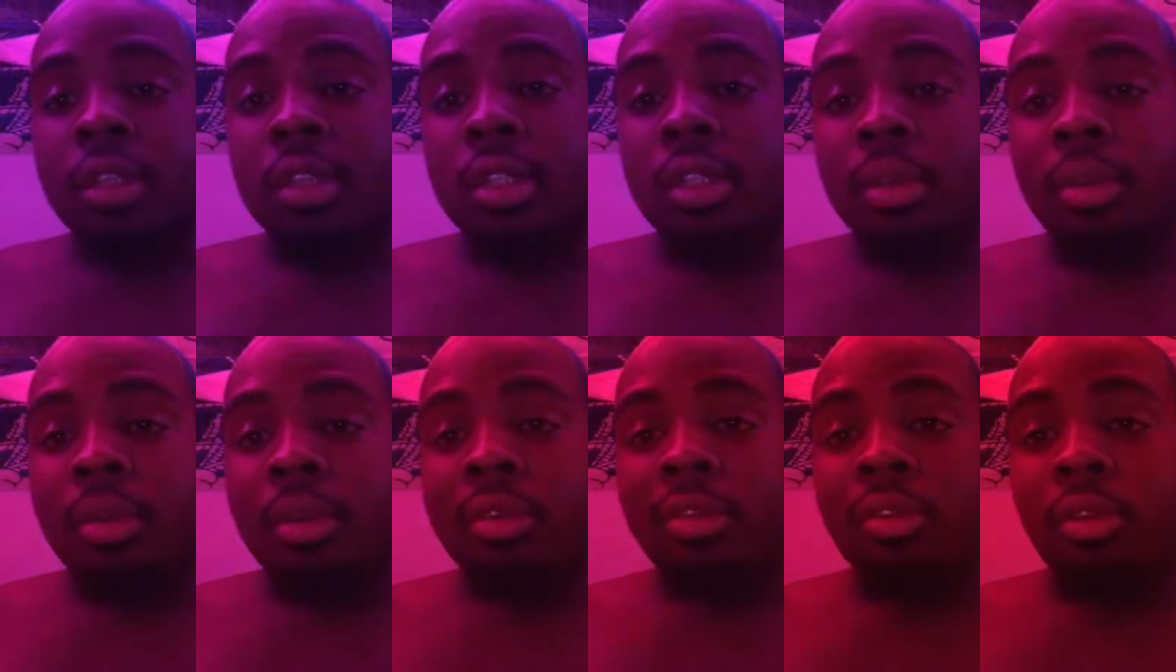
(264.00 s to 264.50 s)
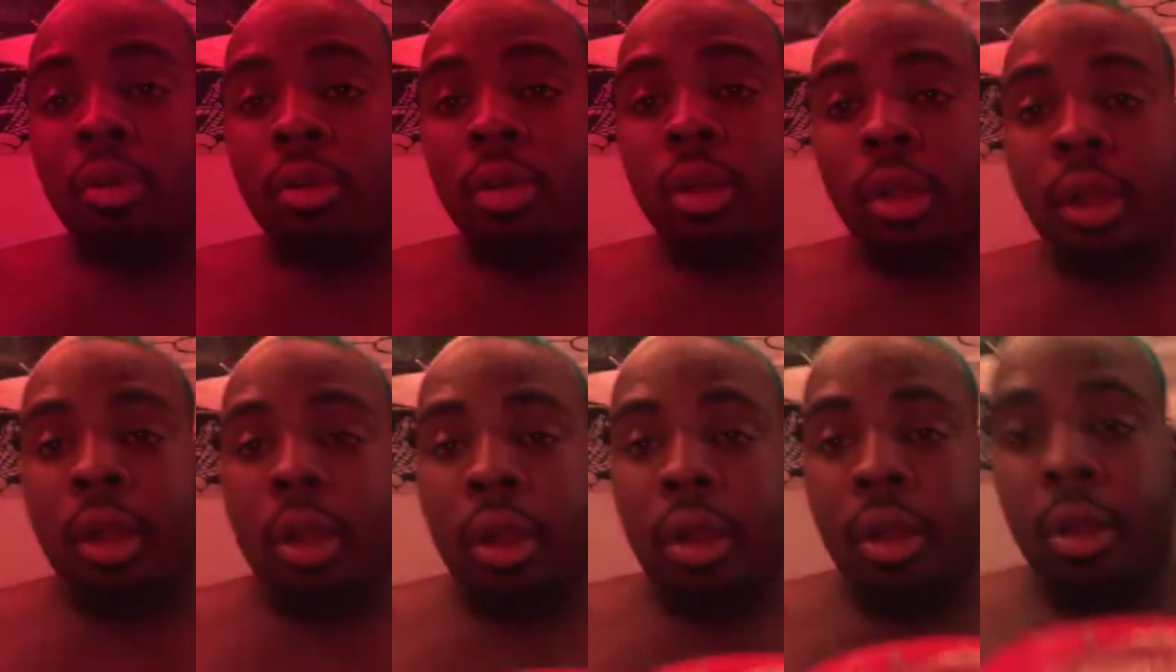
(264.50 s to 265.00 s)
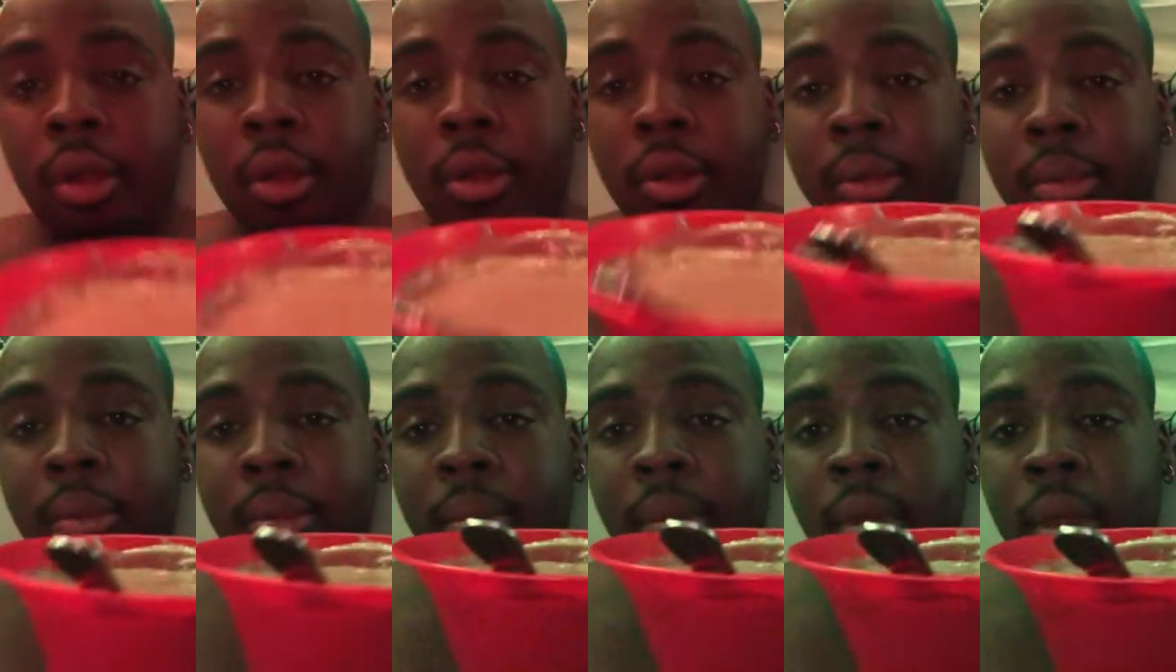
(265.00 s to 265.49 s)
can see before,
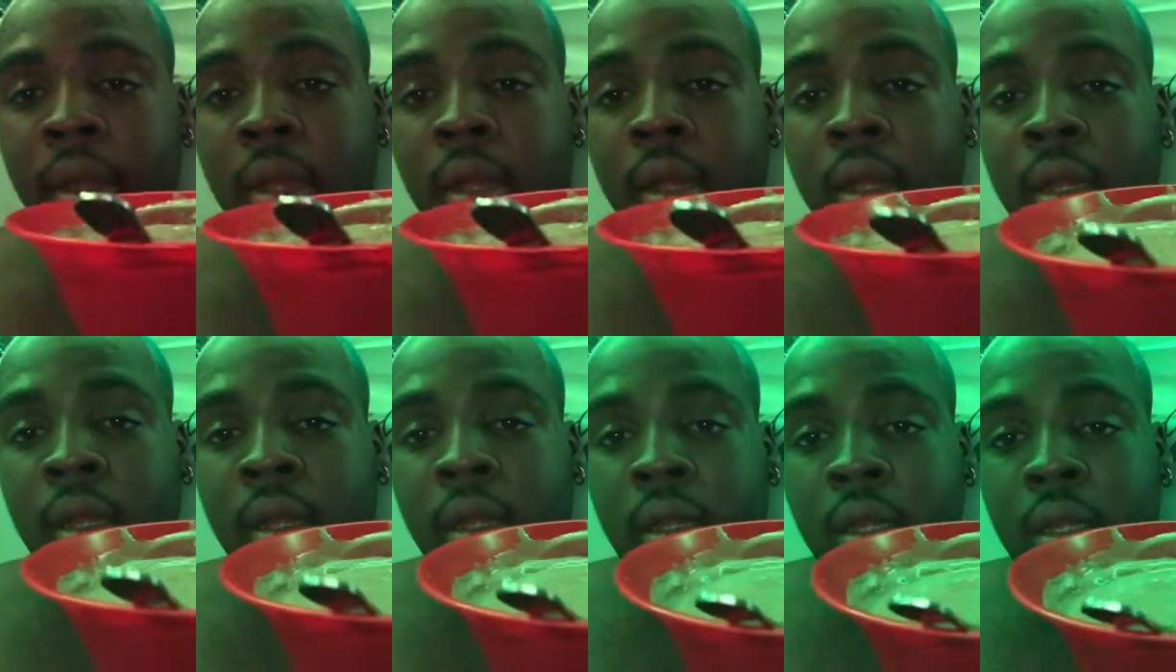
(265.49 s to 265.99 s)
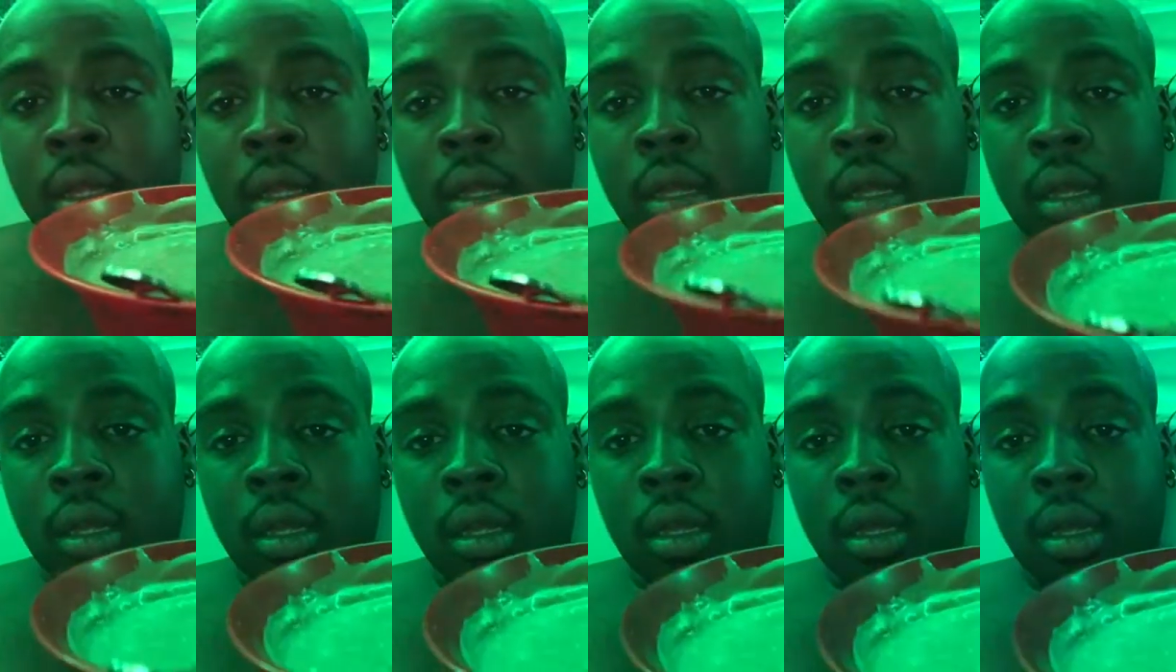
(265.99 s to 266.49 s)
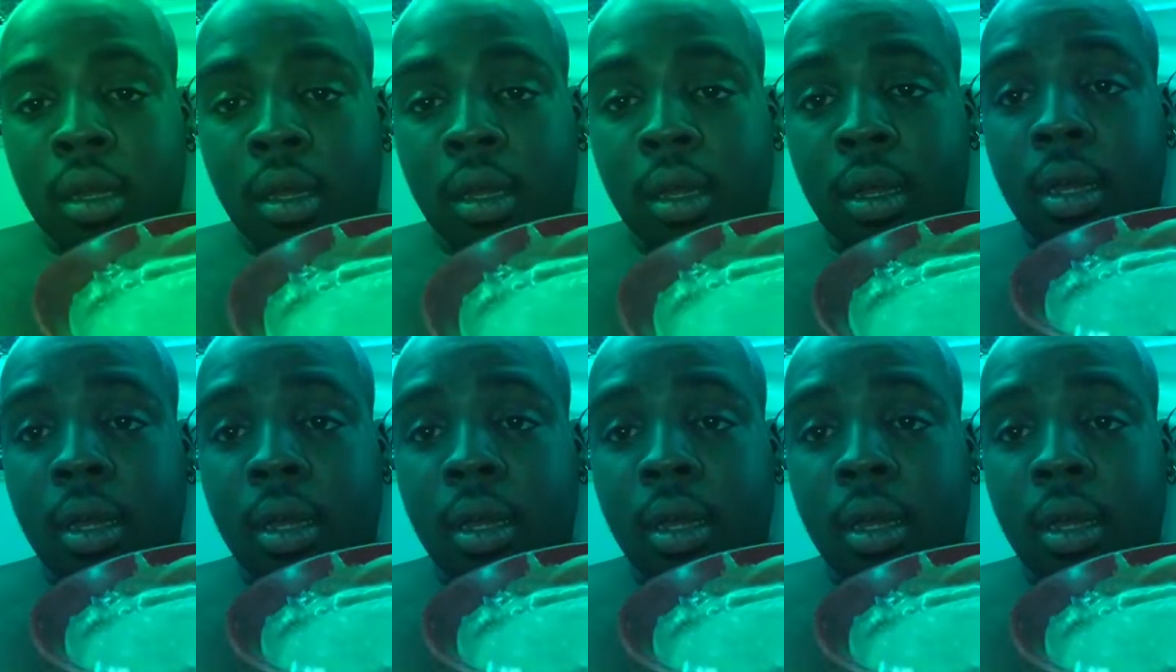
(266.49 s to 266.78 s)
yeah.